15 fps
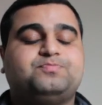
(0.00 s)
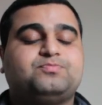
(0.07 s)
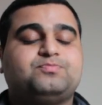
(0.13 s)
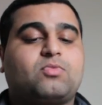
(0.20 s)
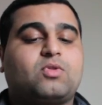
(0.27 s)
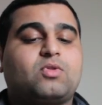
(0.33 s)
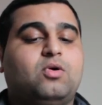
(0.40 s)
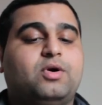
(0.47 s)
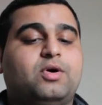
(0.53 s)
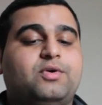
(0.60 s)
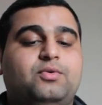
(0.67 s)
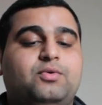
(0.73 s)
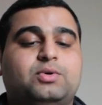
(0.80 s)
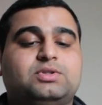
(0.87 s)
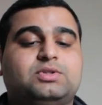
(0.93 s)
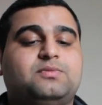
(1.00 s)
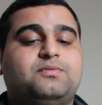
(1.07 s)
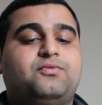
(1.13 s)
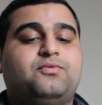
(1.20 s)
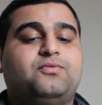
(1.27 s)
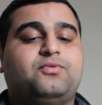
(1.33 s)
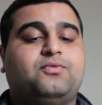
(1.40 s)
or if you want him
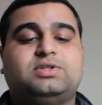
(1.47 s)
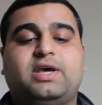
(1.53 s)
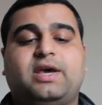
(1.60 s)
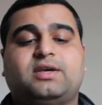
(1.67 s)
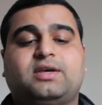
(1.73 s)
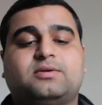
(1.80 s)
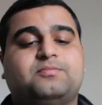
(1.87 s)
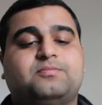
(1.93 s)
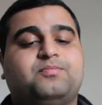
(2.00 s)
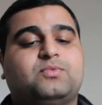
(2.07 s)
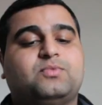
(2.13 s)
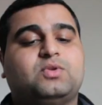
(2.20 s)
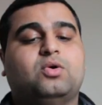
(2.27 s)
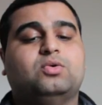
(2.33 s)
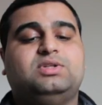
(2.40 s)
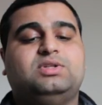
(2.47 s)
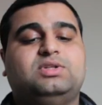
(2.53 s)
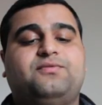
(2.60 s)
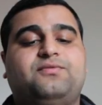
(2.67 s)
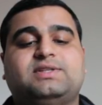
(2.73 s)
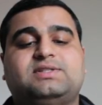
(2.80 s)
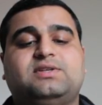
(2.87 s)
full tank, go
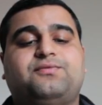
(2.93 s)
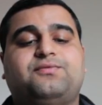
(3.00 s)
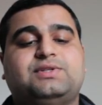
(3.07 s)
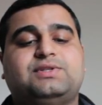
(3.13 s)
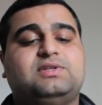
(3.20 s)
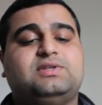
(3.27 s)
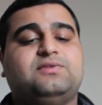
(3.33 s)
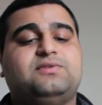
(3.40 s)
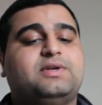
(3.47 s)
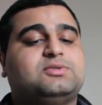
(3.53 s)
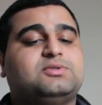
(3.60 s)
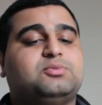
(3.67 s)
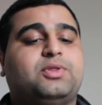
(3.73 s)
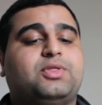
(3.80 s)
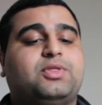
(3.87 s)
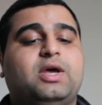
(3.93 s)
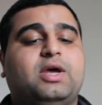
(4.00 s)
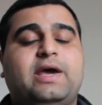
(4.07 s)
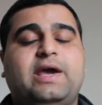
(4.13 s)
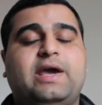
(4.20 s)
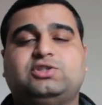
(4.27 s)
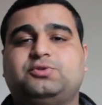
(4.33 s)
defense, defense, defense with
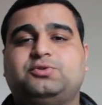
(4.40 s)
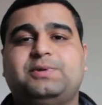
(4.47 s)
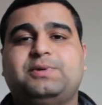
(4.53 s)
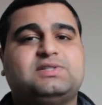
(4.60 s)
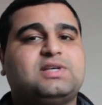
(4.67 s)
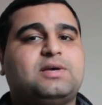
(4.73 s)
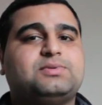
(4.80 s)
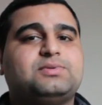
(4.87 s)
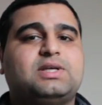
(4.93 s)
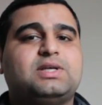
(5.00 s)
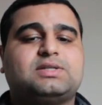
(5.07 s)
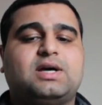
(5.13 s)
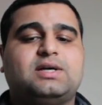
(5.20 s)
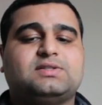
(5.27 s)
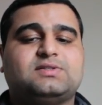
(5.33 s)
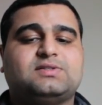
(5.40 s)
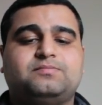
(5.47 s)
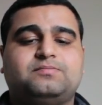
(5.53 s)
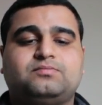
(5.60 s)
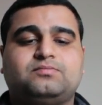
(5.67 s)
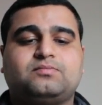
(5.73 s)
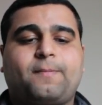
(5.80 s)
HP substats, guys.
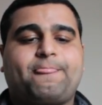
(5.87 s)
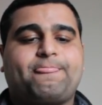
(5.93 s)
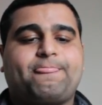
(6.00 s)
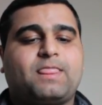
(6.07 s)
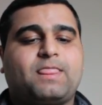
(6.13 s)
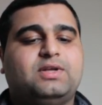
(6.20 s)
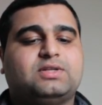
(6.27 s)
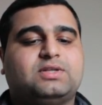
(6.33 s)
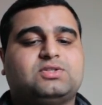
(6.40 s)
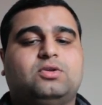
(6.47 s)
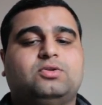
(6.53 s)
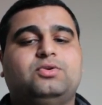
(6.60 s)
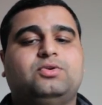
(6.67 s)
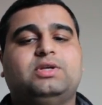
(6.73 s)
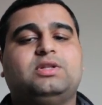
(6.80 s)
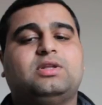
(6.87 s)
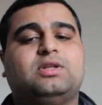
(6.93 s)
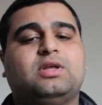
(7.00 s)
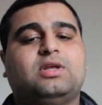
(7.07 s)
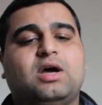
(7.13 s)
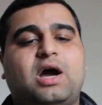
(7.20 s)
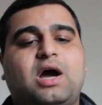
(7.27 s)
That's all you need.
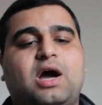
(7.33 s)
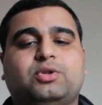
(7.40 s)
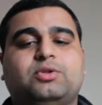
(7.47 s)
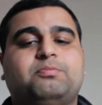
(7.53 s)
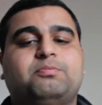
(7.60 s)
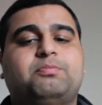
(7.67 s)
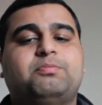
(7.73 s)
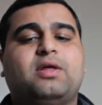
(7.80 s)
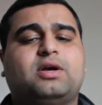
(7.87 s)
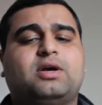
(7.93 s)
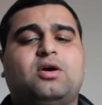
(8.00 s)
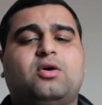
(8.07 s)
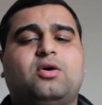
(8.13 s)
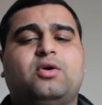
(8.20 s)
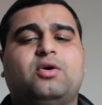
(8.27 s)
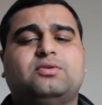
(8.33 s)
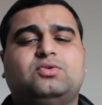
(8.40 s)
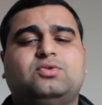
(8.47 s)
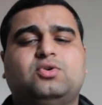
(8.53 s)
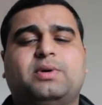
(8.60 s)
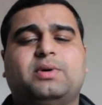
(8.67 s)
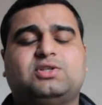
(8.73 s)
I wouldn't bother going too
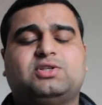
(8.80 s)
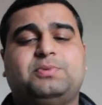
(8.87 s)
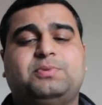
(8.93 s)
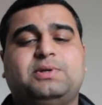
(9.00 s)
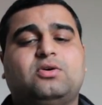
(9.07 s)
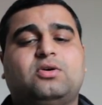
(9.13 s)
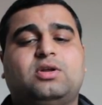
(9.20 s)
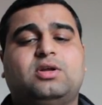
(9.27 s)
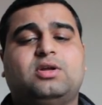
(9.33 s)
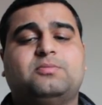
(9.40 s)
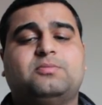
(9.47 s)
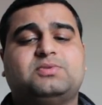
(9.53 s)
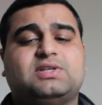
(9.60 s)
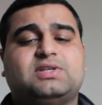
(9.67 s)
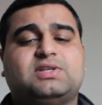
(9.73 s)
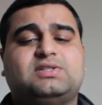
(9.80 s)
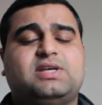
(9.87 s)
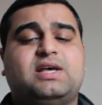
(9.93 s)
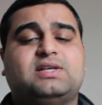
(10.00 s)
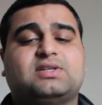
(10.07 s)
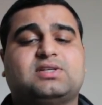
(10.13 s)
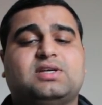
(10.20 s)
much speed on him since he
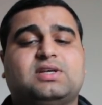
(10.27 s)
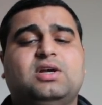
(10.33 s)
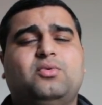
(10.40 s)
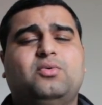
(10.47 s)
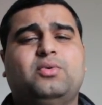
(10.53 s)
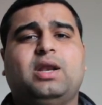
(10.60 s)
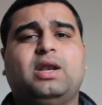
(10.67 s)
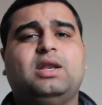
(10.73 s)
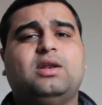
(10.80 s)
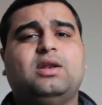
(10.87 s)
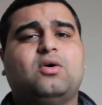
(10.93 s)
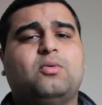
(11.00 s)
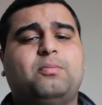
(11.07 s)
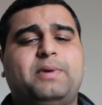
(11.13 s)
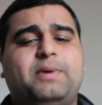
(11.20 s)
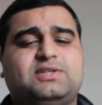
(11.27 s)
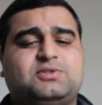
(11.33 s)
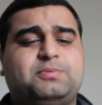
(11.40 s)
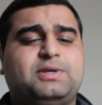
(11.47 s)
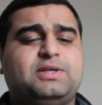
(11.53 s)
has really low base speed.